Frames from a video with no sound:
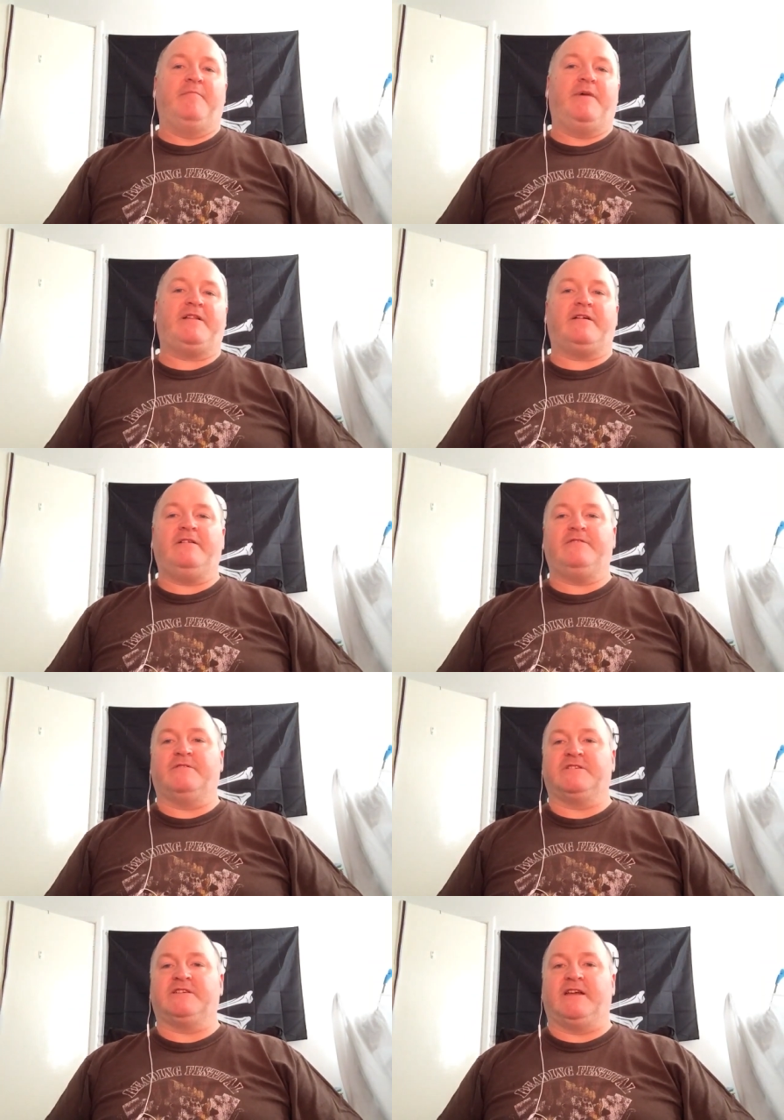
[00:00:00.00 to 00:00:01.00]
Matt
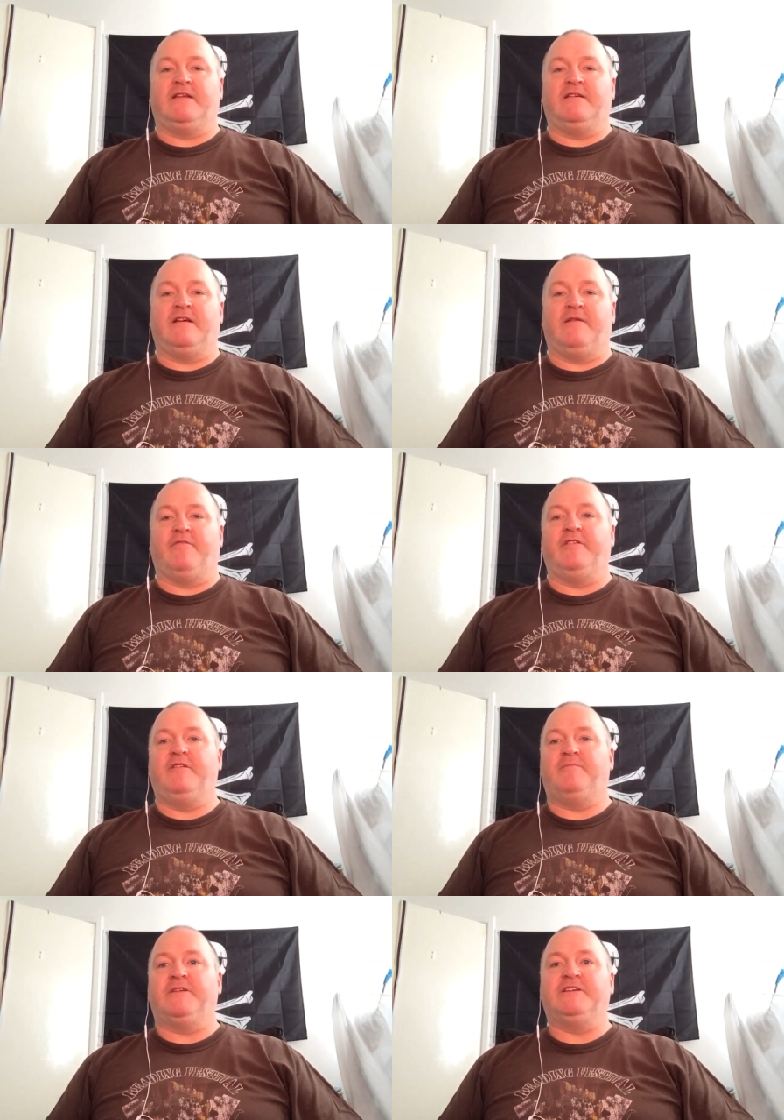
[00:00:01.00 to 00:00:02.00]
Hancock said, I'm
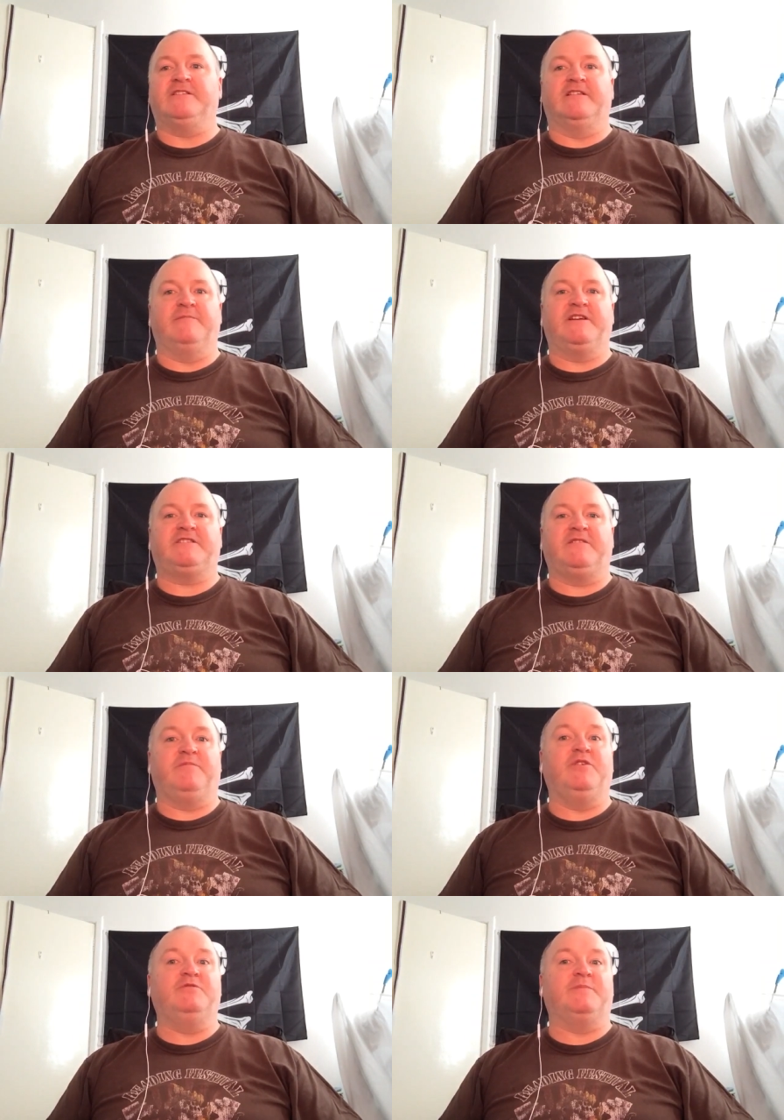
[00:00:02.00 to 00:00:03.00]
really pleased the domestic
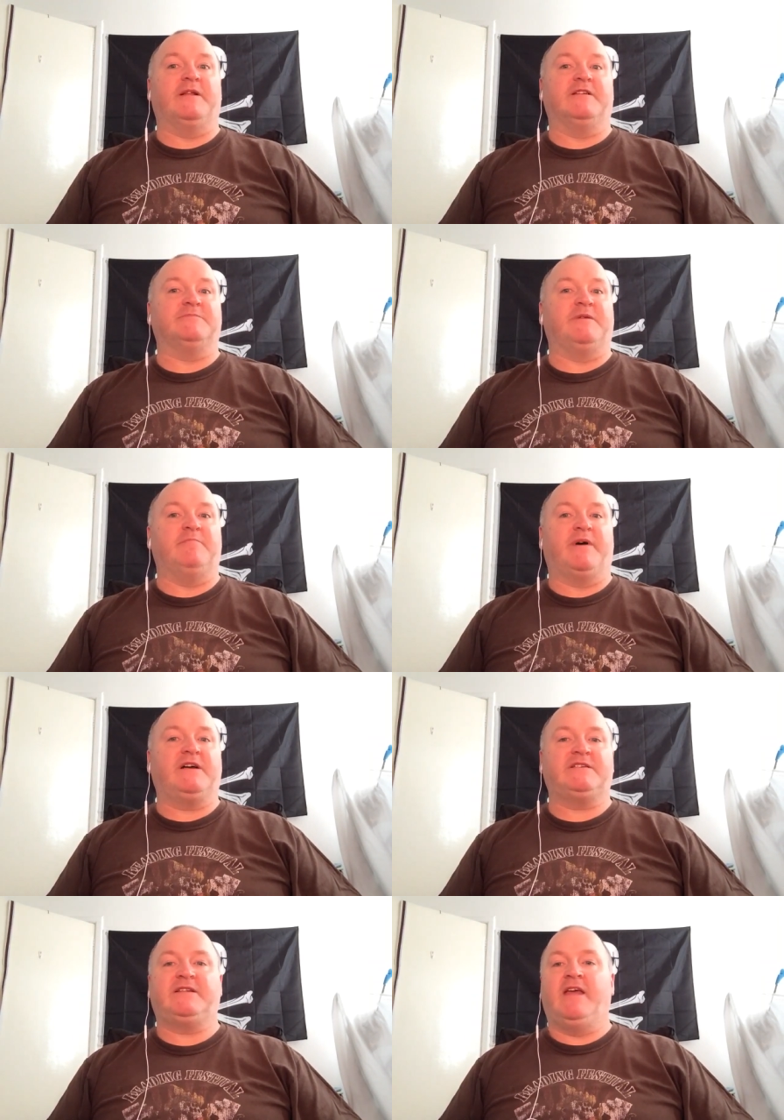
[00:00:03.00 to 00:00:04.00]
abuse bill has been
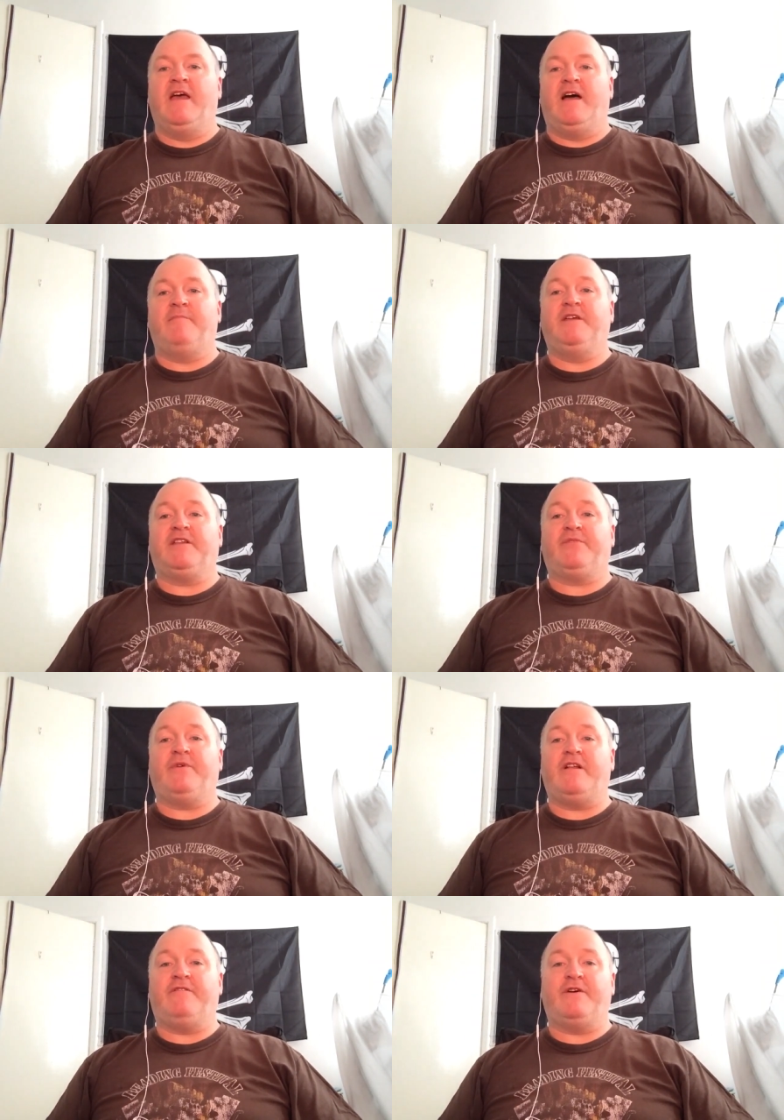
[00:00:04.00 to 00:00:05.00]
passed a mere
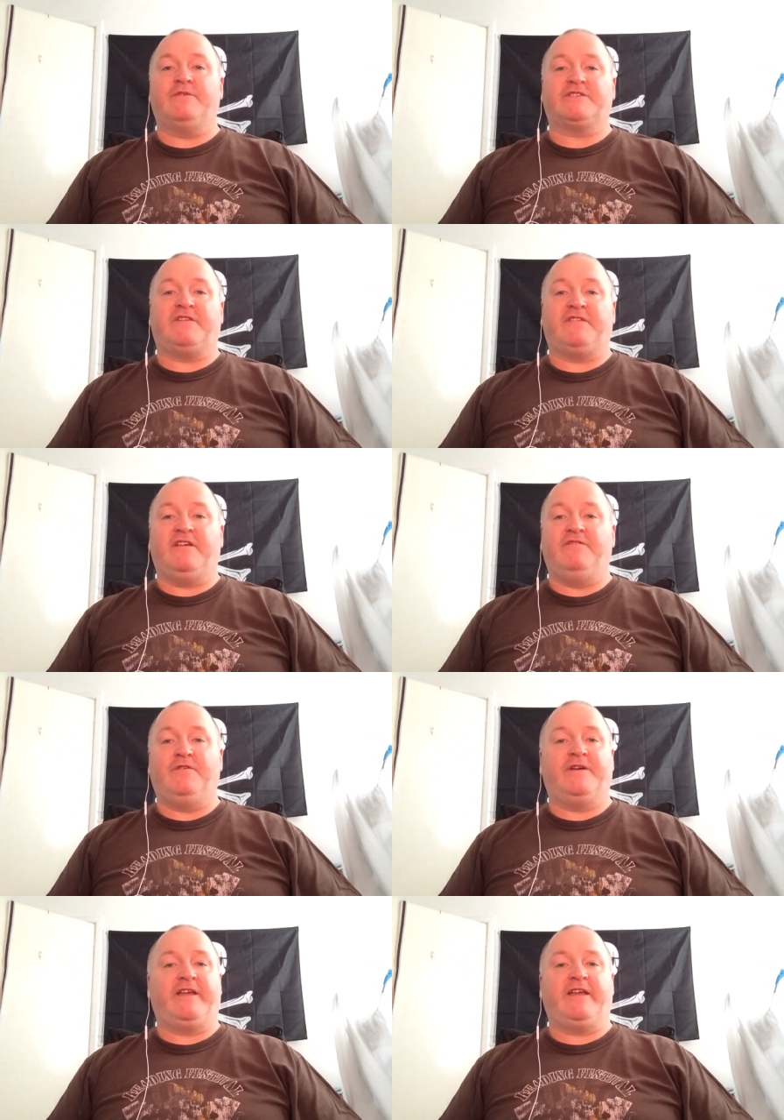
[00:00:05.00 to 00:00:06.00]
12 hours after he'd
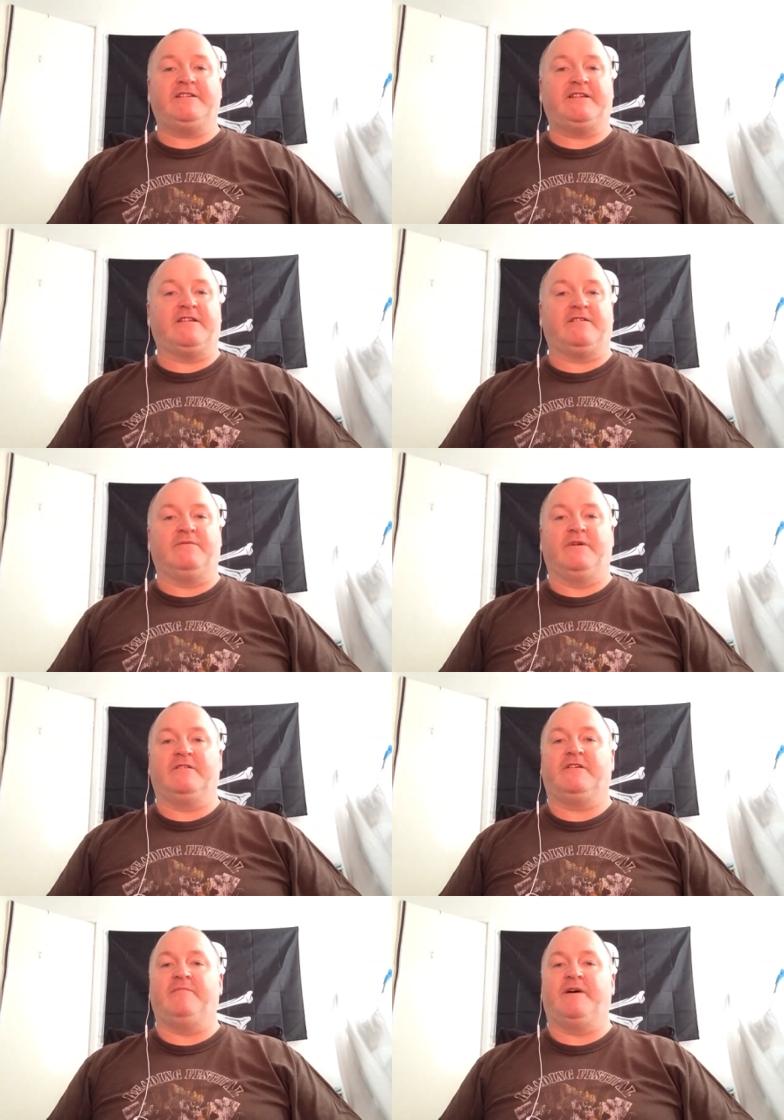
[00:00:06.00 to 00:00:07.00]
voted against it.
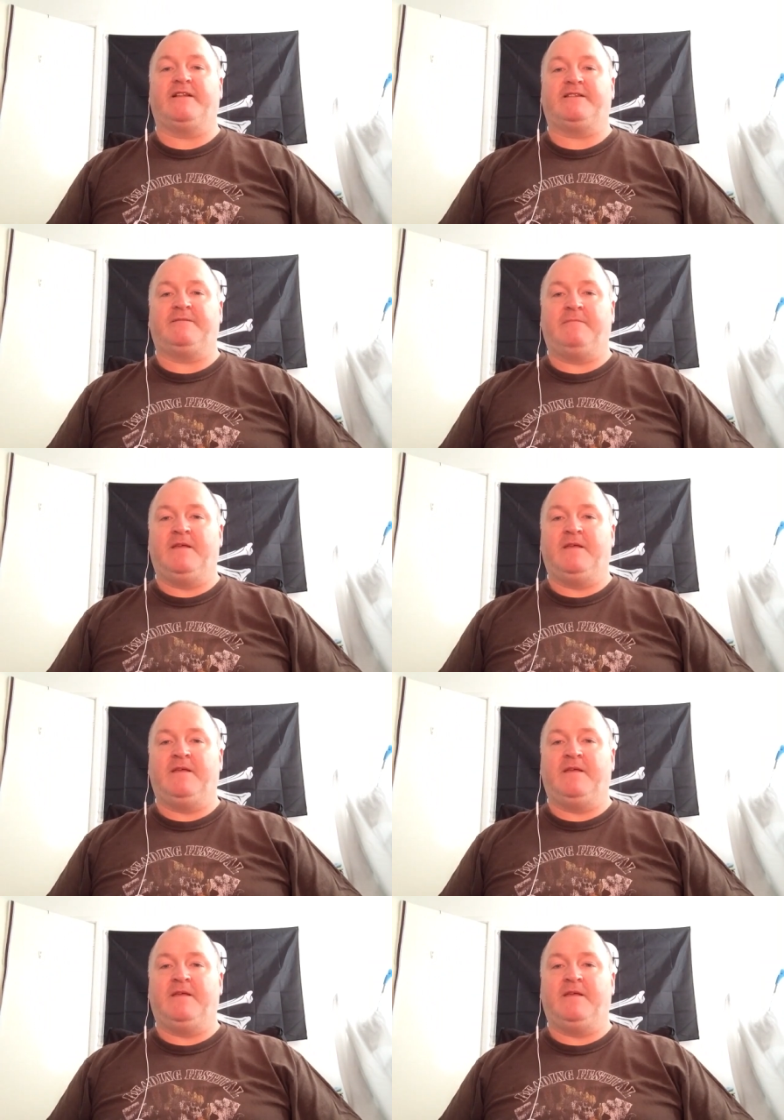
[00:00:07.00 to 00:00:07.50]
Well done, Matt.